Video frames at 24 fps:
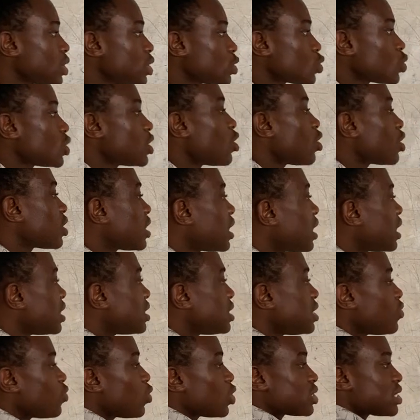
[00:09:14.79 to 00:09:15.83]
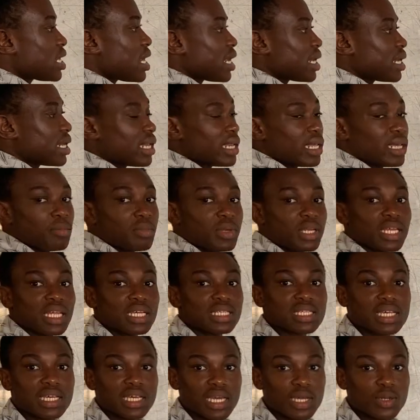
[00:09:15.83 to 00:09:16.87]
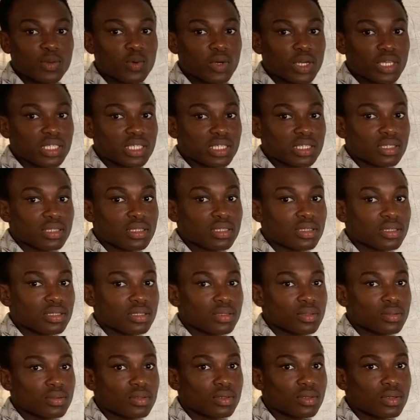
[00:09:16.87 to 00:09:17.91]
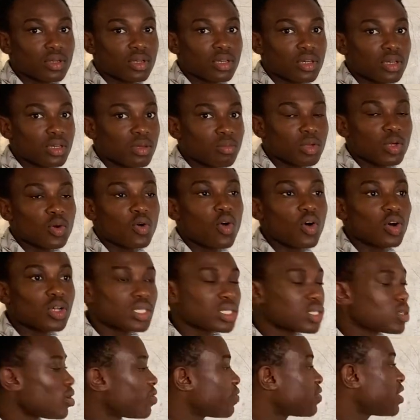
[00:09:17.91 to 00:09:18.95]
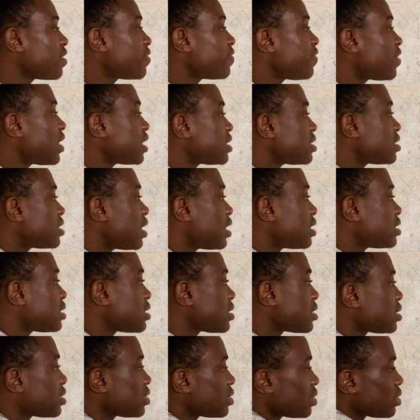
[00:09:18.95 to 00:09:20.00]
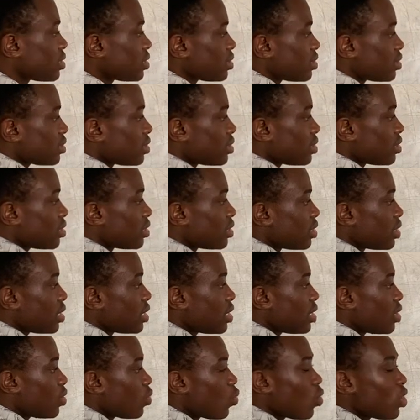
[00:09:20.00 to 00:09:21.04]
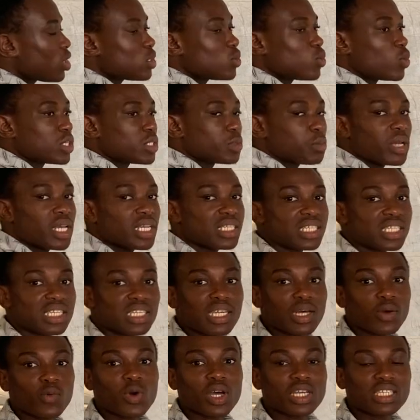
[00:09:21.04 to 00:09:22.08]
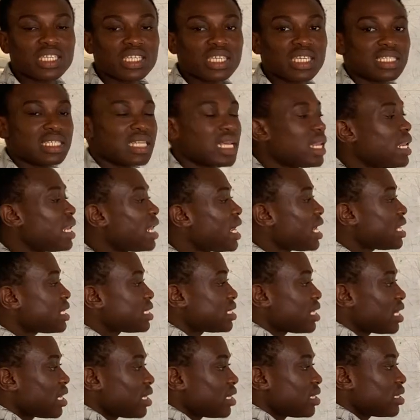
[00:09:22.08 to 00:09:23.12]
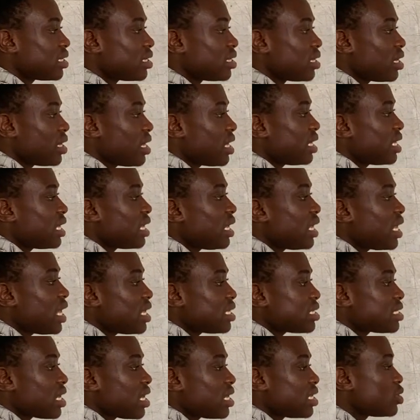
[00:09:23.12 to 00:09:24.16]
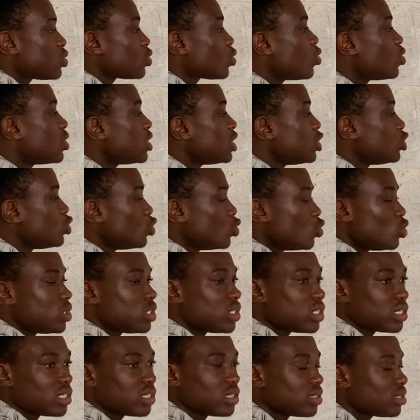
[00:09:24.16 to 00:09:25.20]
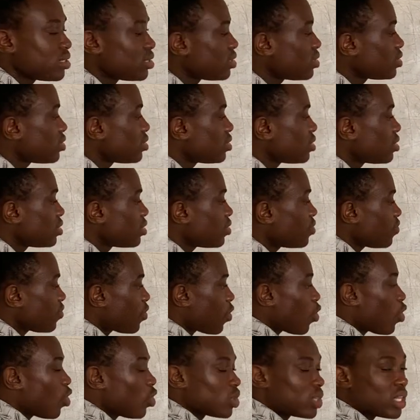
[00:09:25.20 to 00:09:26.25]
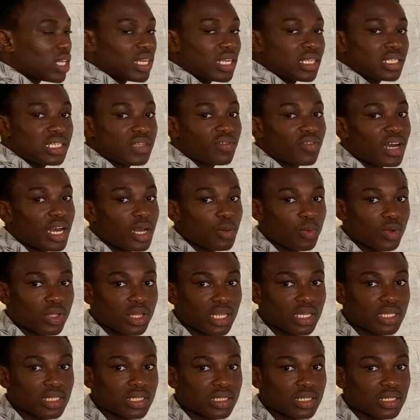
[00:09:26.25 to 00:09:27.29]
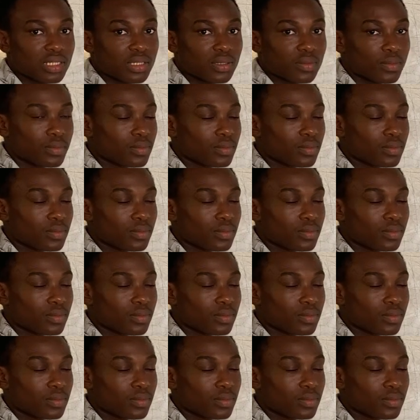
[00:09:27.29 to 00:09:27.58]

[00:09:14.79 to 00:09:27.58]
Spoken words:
So the alternative was our claim in the second question, because of the fact that what was mentioned in the question is the less than, and the less than is only used for alternative hypothesis.